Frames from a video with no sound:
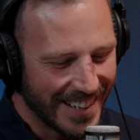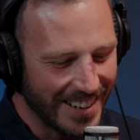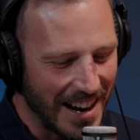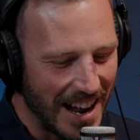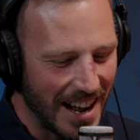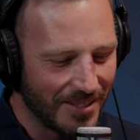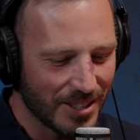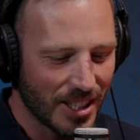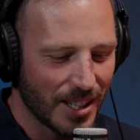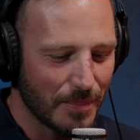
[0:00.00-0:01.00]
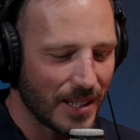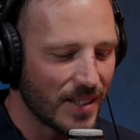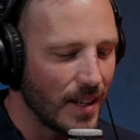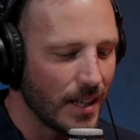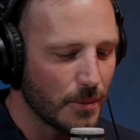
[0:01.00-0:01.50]
right, uh, which I think brings to
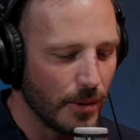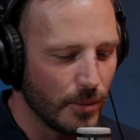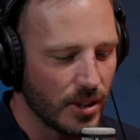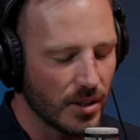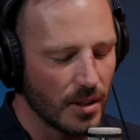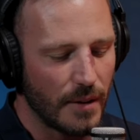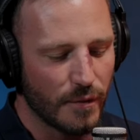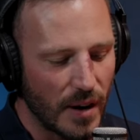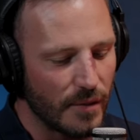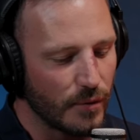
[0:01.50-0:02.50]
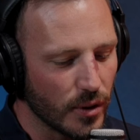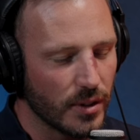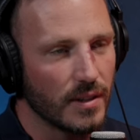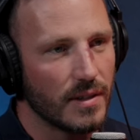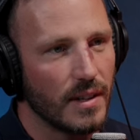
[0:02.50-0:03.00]
the next point, which is like front foot
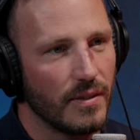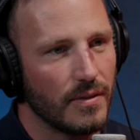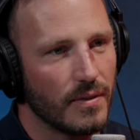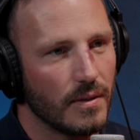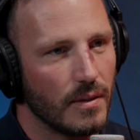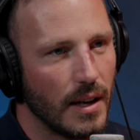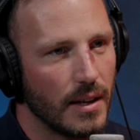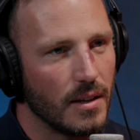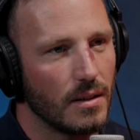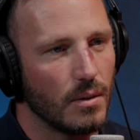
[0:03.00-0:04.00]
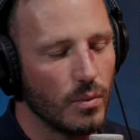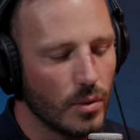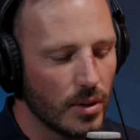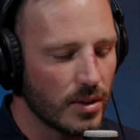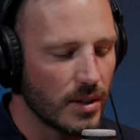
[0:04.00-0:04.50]
this stuff. Like the
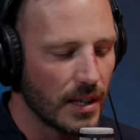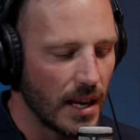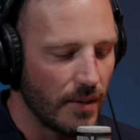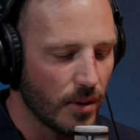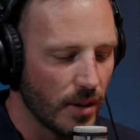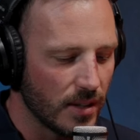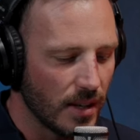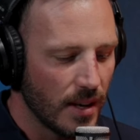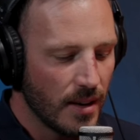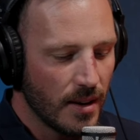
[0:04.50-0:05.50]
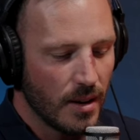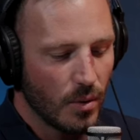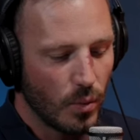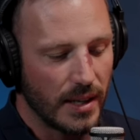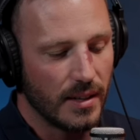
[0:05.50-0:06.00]
worst thing ever is
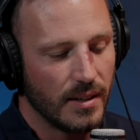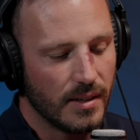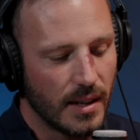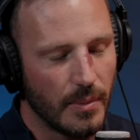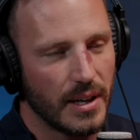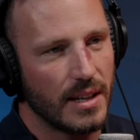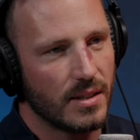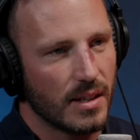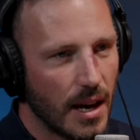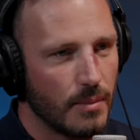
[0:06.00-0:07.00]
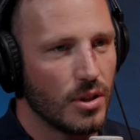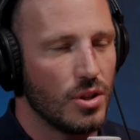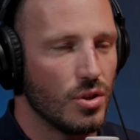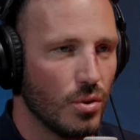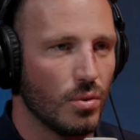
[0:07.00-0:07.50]
when somebody has to come to
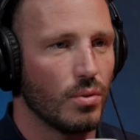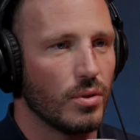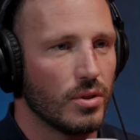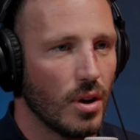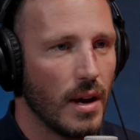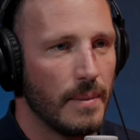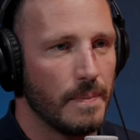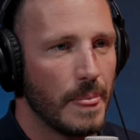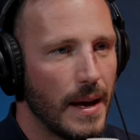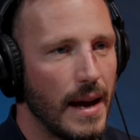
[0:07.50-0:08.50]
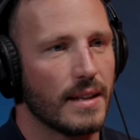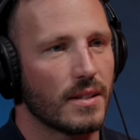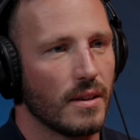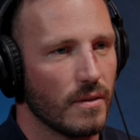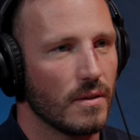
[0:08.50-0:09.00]
you all the time
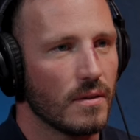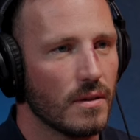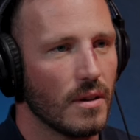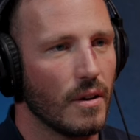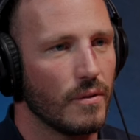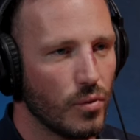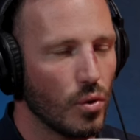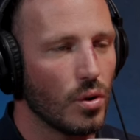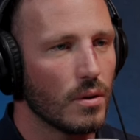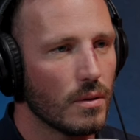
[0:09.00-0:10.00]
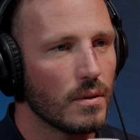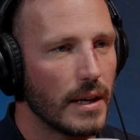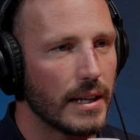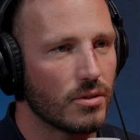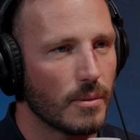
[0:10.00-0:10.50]
asking, you know, for
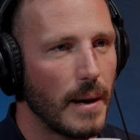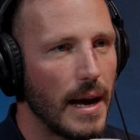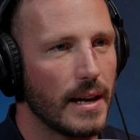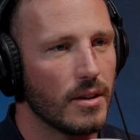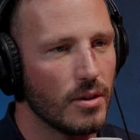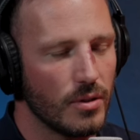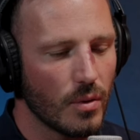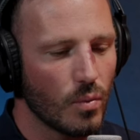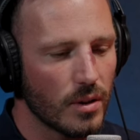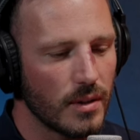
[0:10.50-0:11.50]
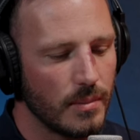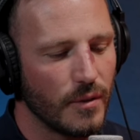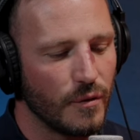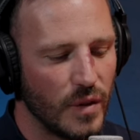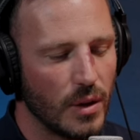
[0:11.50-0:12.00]
extra pay. You don't want them to
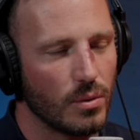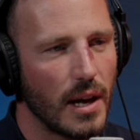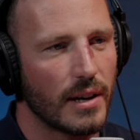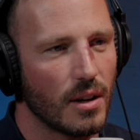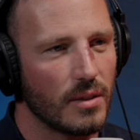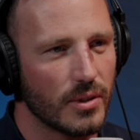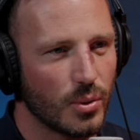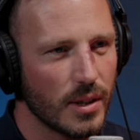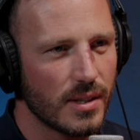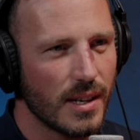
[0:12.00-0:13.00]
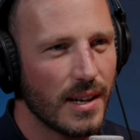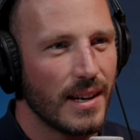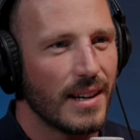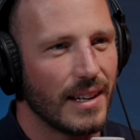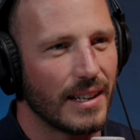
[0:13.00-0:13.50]
feel like Oliver Twist.
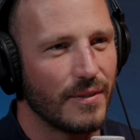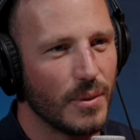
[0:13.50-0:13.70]
Like if